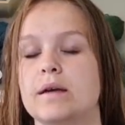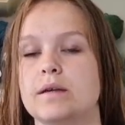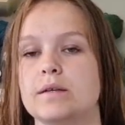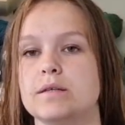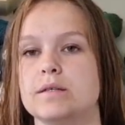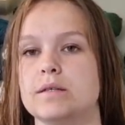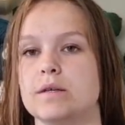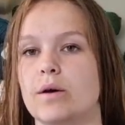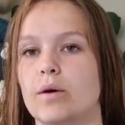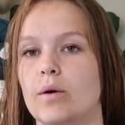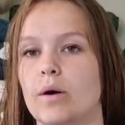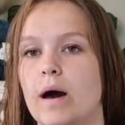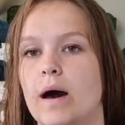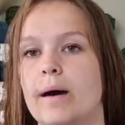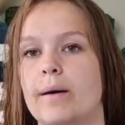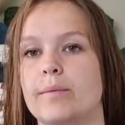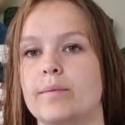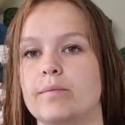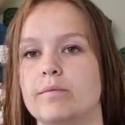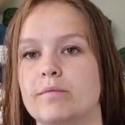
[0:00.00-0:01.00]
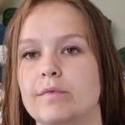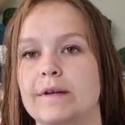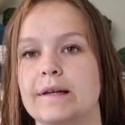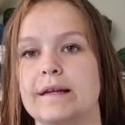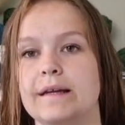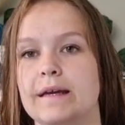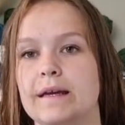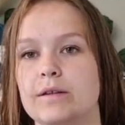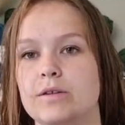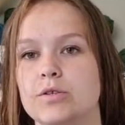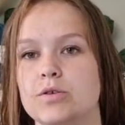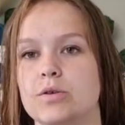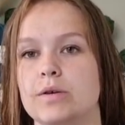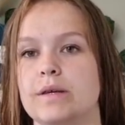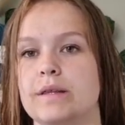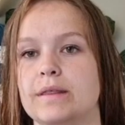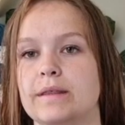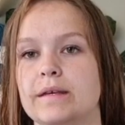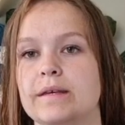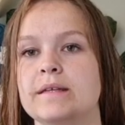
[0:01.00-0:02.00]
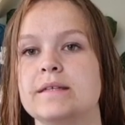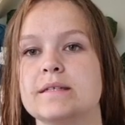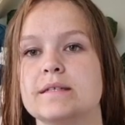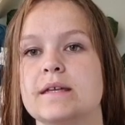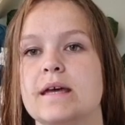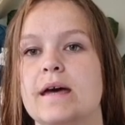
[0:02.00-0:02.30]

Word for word: so I'm really enjoying this